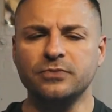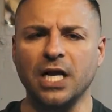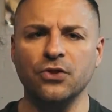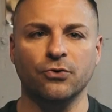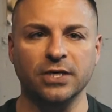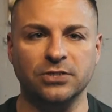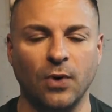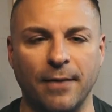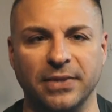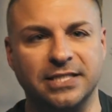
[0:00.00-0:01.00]
the reason
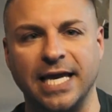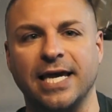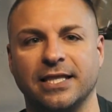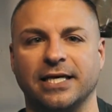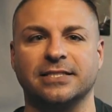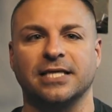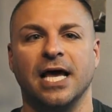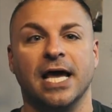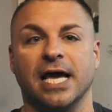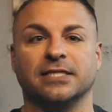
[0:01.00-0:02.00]
why I've been taking
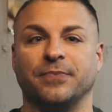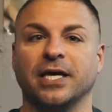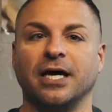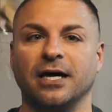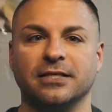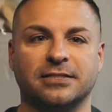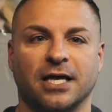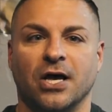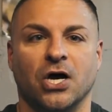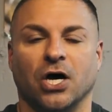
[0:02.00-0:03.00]
this is
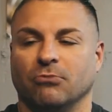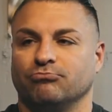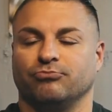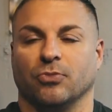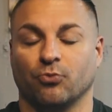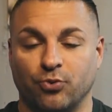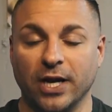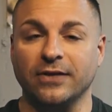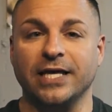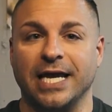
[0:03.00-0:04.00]
because
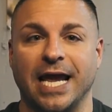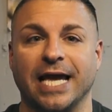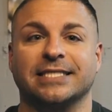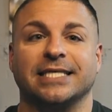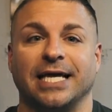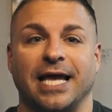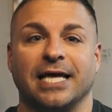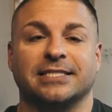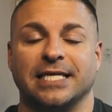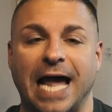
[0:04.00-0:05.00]
really it's
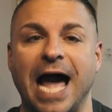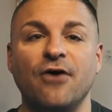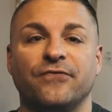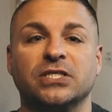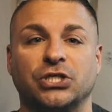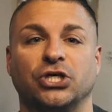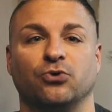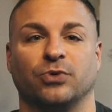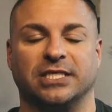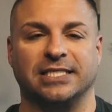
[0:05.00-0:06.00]
an
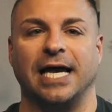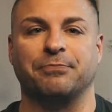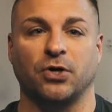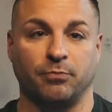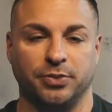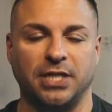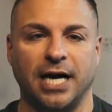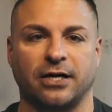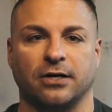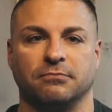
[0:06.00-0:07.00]
alpha-2 receptor
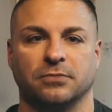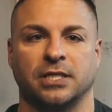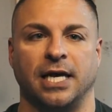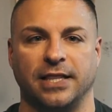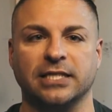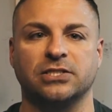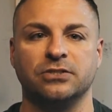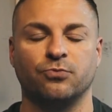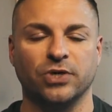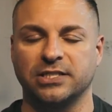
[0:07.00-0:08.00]
blocker. Okay, that's
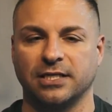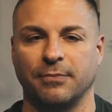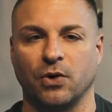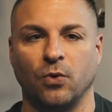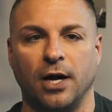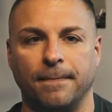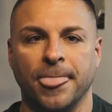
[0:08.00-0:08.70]
reason number one.